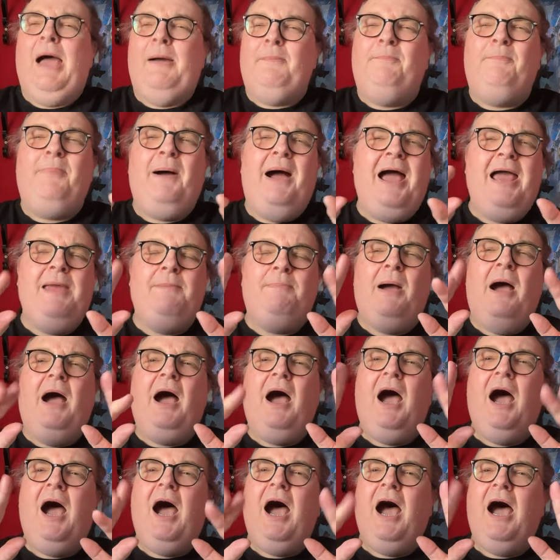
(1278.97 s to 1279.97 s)
Bye
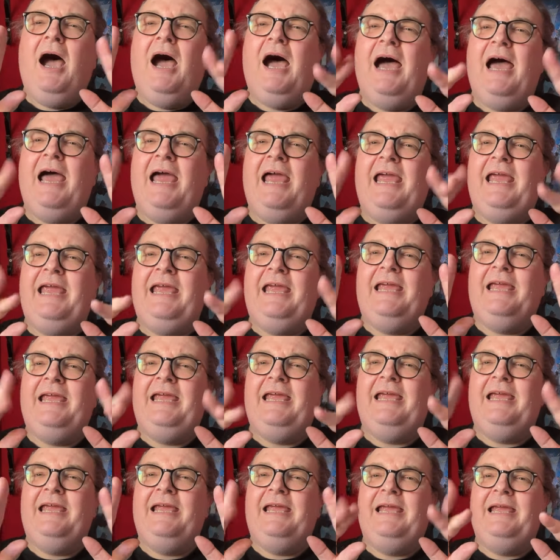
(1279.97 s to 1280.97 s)

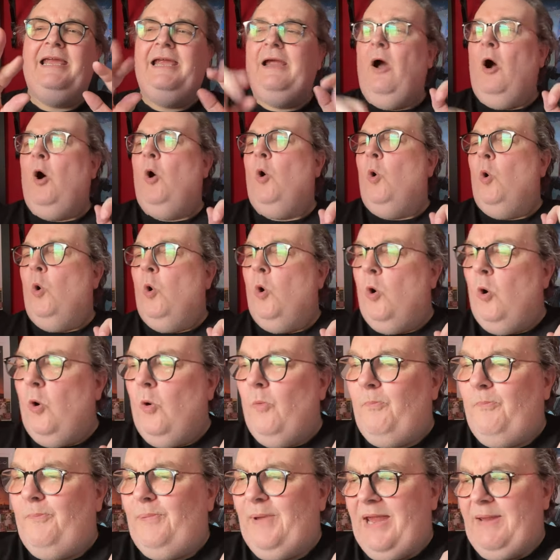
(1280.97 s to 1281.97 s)
bye.
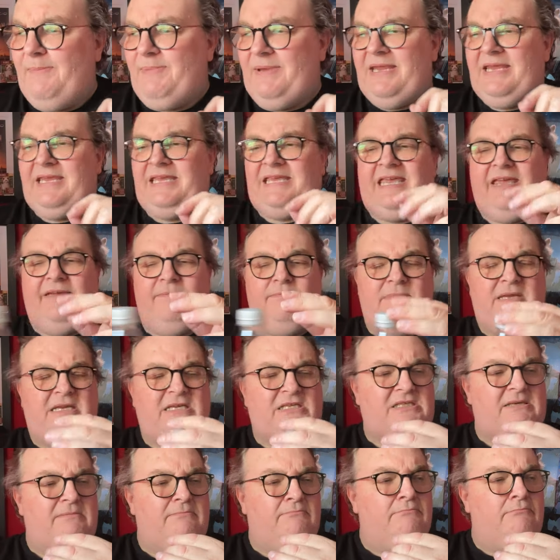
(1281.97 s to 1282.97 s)
Oh baby, give me
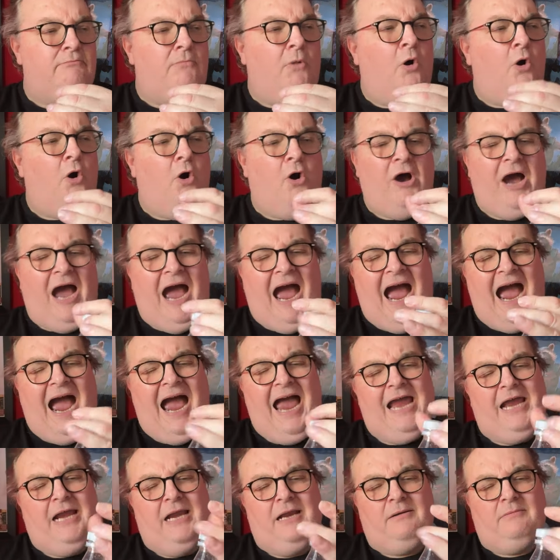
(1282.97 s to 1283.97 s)
some more
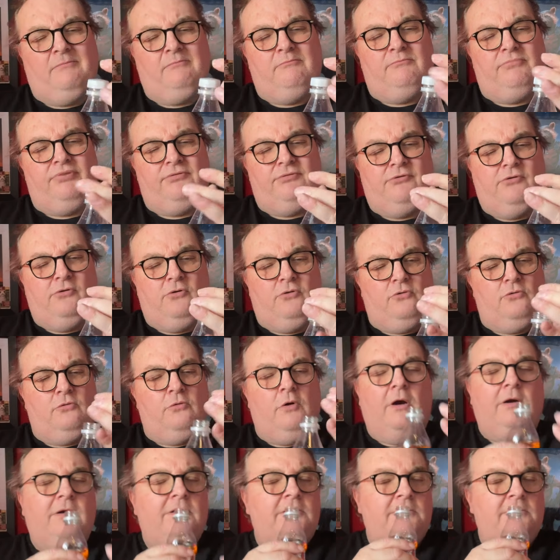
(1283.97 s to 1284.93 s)
iron brew.